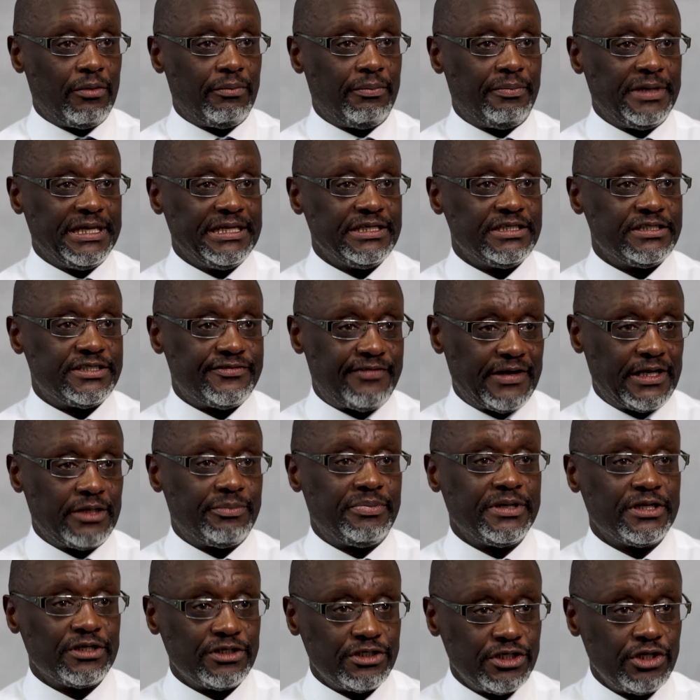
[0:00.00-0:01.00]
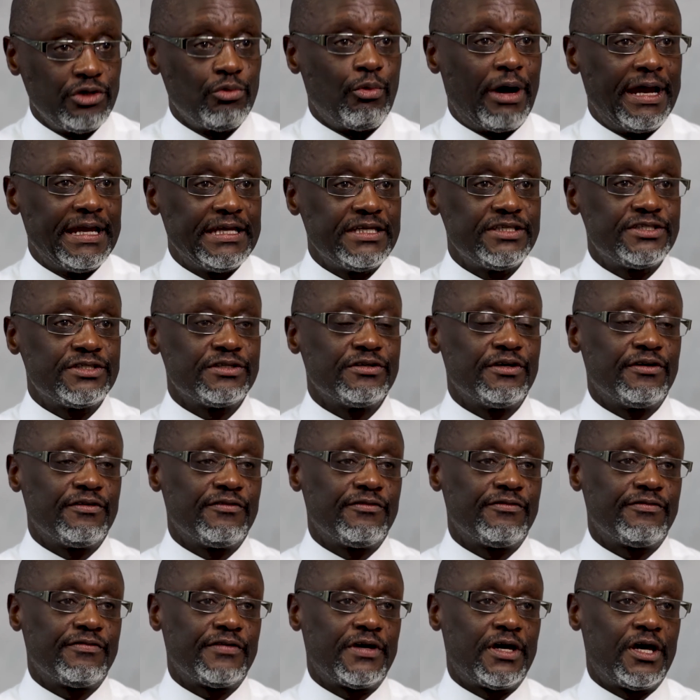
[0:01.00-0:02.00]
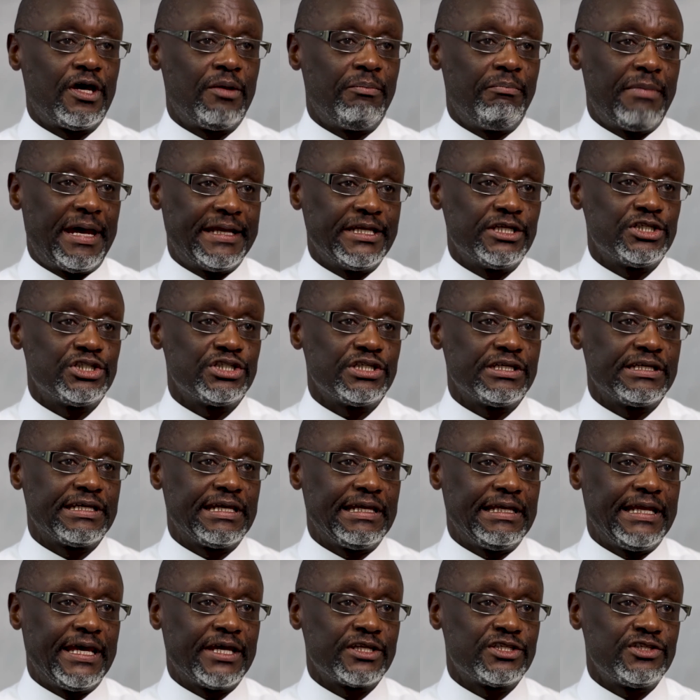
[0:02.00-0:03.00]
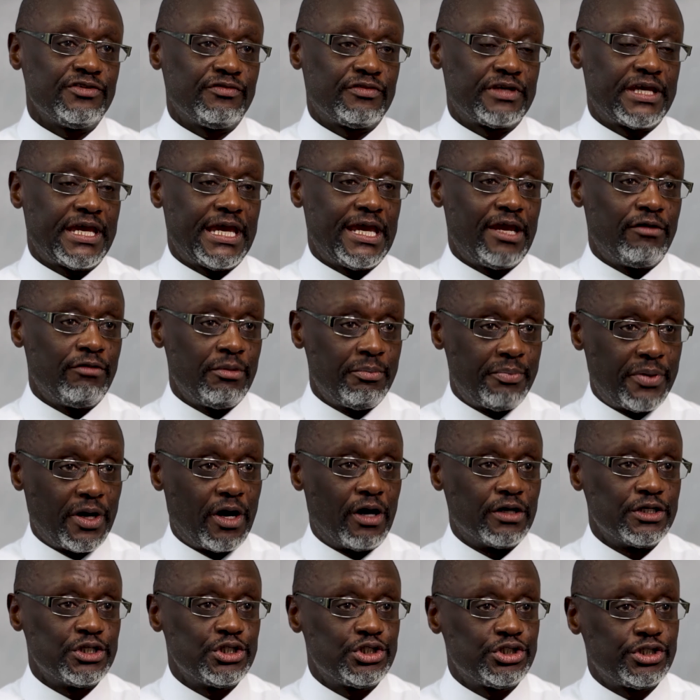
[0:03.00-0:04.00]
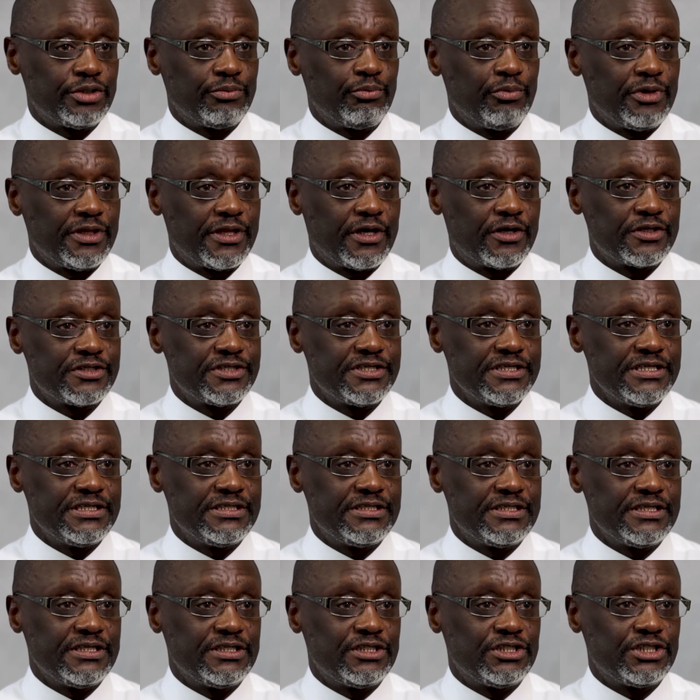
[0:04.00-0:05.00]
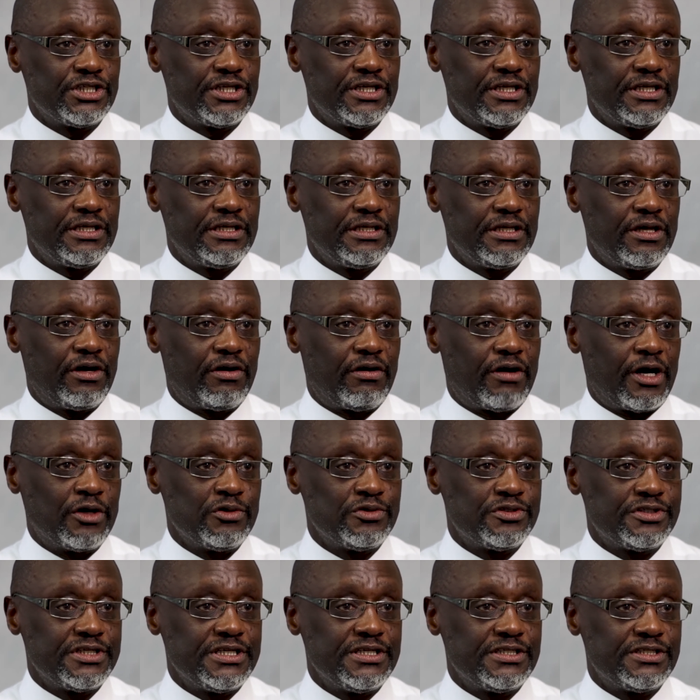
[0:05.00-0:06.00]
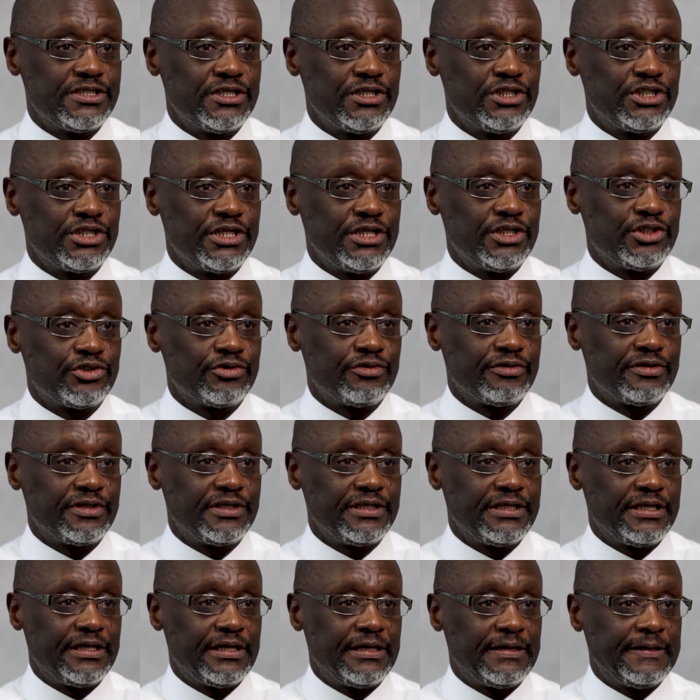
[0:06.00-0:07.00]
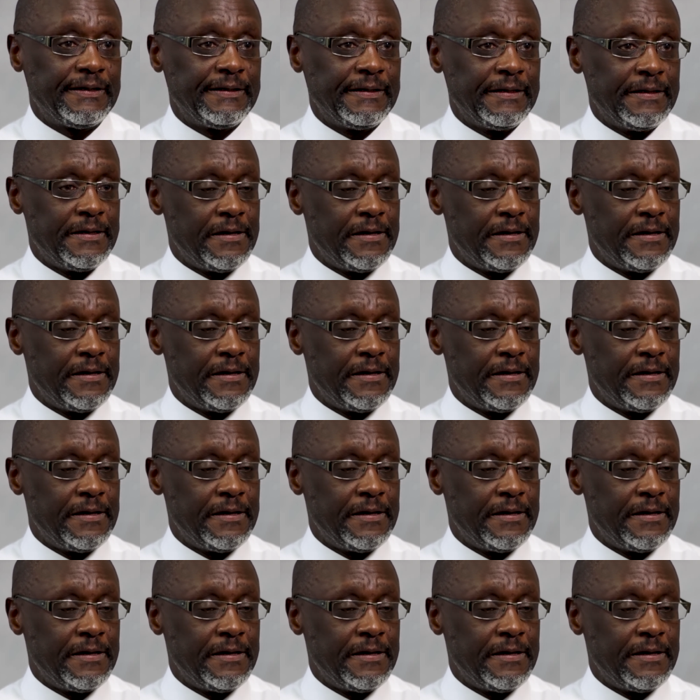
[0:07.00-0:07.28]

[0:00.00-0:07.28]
been developing new ways of managing elective care in partnership with our CCG, our host CCG during the year.